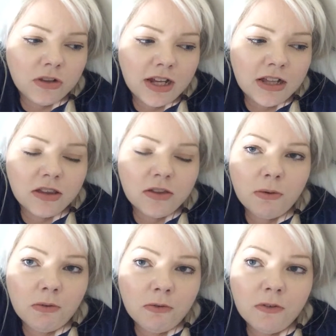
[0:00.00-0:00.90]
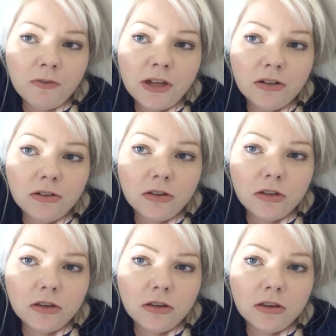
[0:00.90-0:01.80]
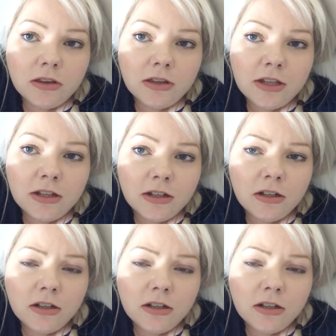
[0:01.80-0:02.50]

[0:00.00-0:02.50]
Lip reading: the interview and revealed the